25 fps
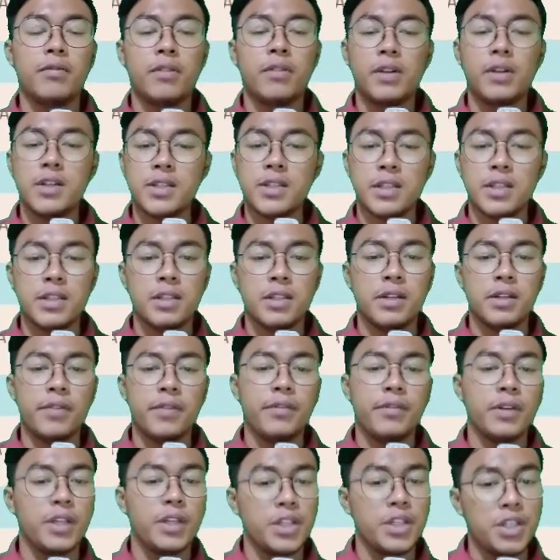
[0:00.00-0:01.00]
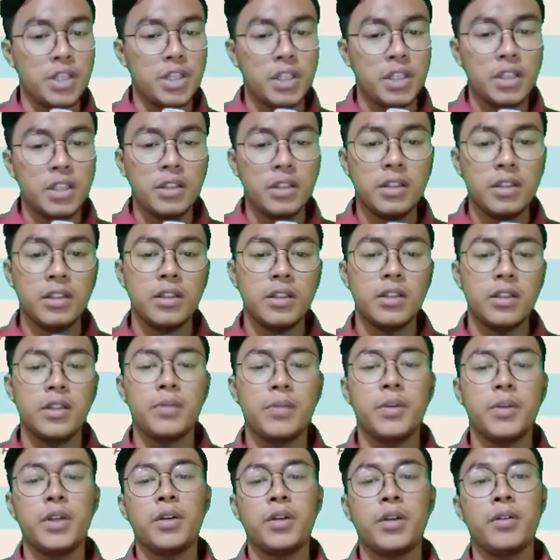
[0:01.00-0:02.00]
first is definition,
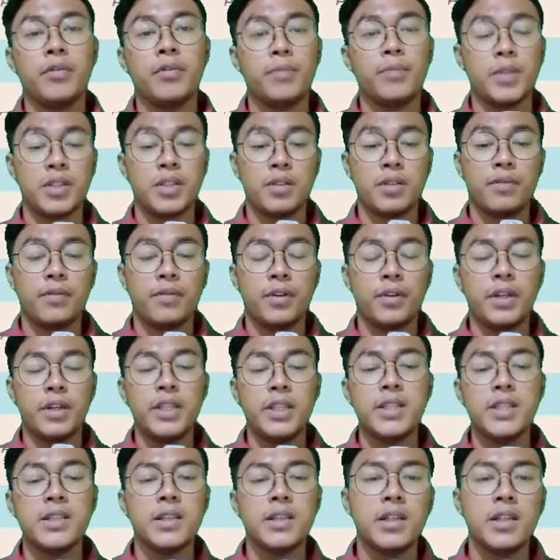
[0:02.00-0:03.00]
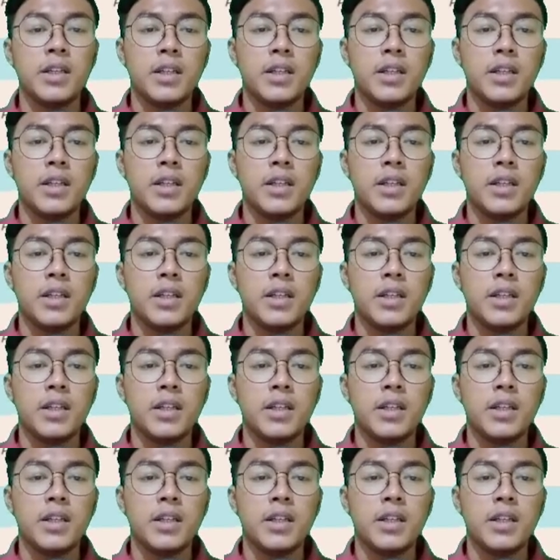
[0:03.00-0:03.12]
the meaning of passive voice.